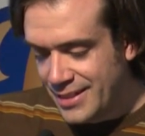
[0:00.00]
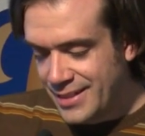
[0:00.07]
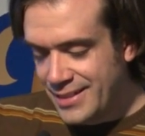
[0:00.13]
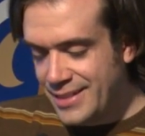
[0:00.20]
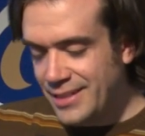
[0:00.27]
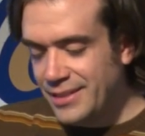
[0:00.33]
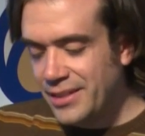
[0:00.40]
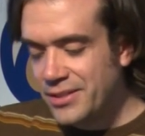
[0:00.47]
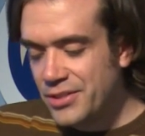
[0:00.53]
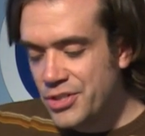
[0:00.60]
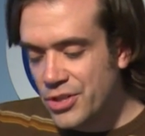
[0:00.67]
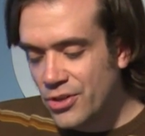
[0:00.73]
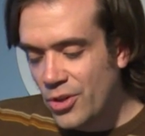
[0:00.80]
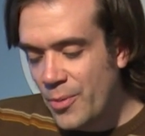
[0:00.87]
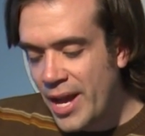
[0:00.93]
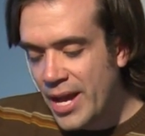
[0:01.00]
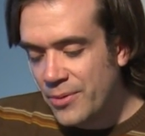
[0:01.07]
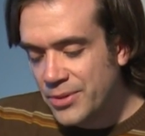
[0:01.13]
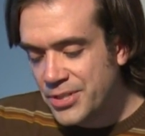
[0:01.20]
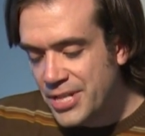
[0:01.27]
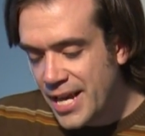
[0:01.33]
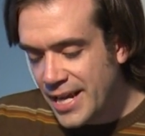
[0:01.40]
Seeing that the journal man
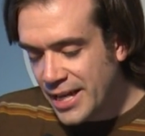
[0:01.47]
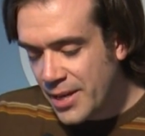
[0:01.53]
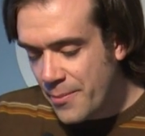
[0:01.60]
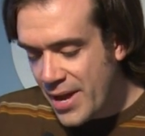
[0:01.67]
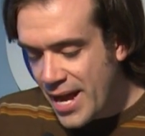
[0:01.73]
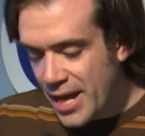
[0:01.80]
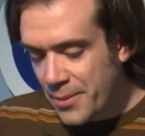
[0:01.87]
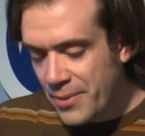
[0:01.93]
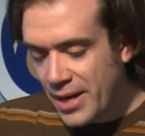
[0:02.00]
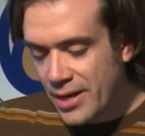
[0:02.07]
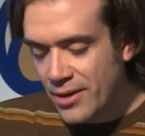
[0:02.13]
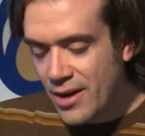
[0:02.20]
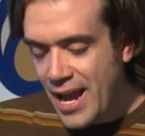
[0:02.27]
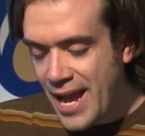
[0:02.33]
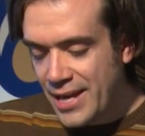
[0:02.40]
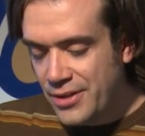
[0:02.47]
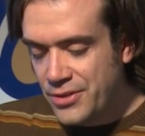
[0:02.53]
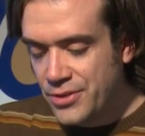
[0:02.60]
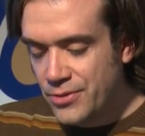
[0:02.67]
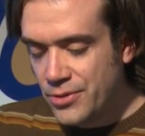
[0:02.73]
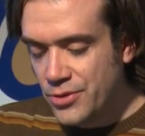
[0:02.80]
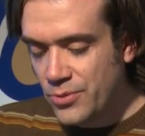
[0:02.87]
was taken aback by her
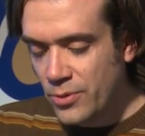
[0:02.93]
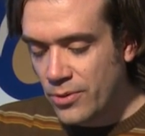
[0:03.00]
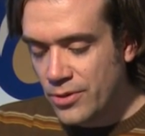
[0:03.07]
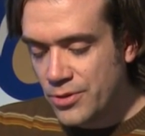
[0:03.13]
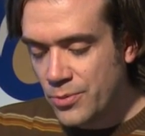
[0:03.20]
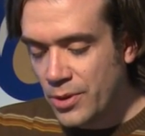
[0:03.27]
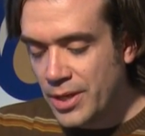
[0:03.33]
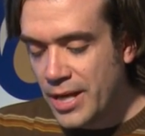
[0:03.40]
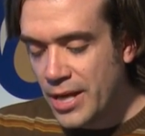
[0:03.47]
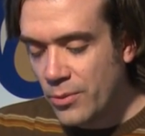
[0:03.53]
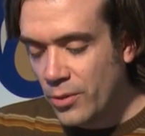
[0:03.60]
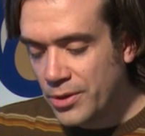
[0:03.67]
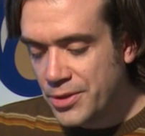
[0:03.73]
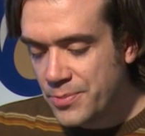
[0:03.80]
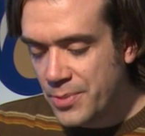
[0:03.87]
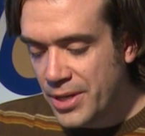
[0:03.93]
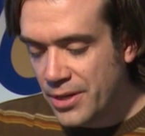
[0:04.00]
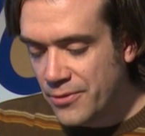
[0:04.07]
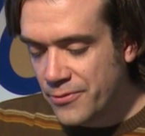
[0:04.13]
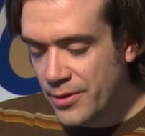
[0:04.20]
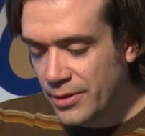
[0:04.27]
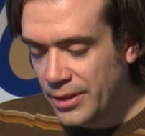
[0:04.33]
attitude towards what had once been a
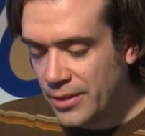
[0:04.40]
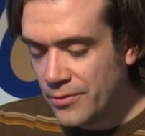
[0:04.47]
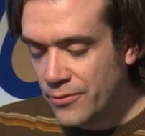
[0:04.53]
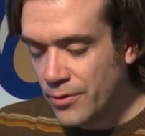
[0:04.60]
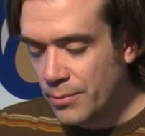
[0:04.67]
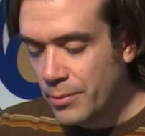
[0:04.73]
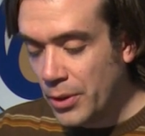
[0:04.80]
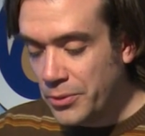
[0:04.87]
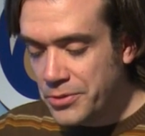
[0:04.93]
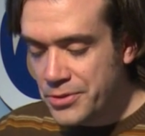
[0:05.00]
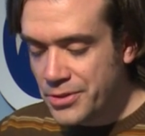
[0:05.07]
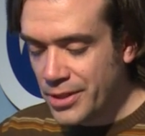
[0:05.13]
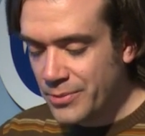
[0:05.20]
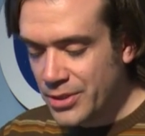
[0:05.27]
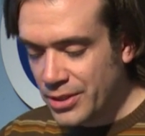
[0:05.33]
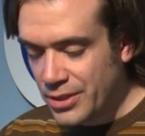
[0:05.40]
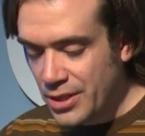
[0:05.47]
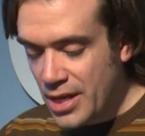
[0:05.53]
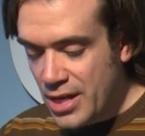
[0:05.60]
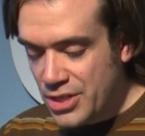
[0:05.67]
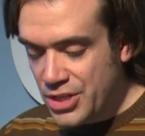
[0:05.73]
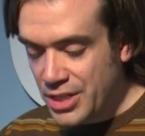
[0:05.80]
fairly verboten subject,
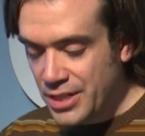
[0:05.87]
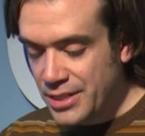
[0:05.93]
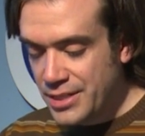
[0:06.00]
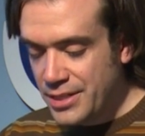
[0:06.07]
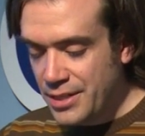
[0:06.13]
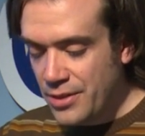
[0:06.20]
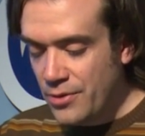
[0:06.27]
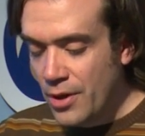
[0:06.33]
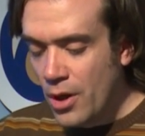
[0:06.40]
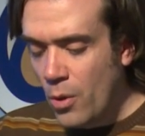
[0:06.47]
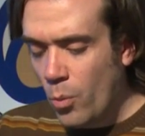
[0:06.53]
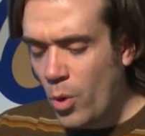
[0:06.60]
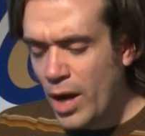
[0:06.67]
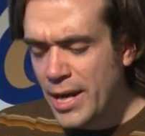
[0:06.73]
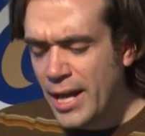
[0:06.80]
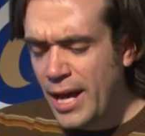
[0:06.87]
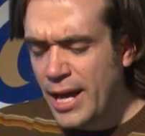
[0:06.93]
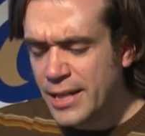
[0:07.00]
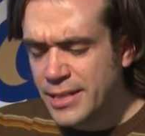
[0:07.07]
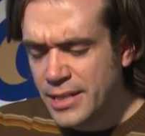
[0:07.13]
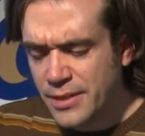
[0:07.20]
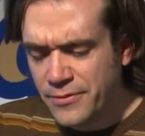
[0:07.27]
she continued, Why
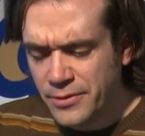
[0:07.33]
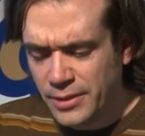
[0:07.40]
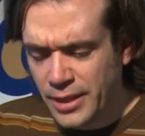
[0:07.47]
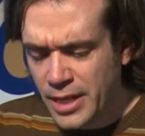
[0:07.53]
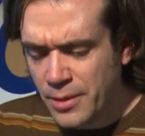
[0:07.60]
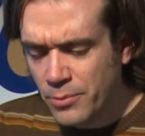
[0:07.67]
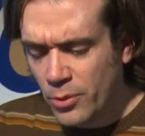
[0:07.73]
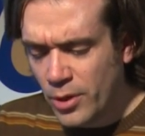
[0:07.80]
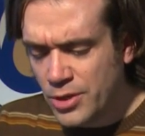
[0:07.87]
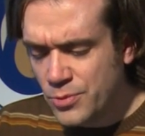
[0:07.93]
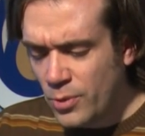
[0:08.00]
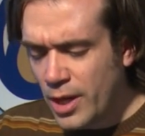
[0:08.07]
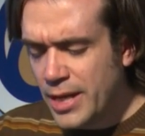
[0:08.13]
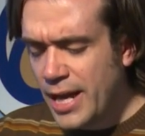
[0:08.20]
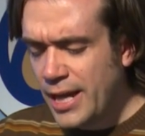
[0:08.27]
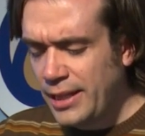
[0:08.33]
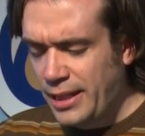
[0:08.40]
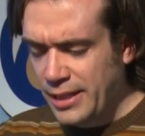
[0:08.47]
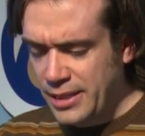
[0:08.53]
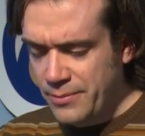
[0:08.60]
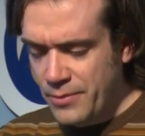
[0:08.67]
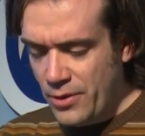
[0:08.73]
not? If you like boys, why not
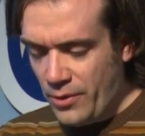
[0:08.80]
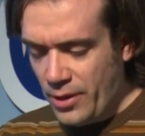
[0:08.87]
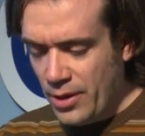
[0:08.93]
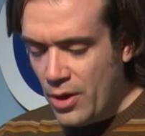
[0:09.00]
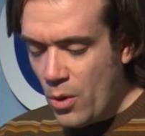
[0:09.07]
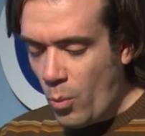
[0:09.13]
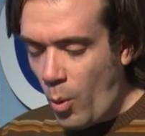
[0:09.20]
let them know it?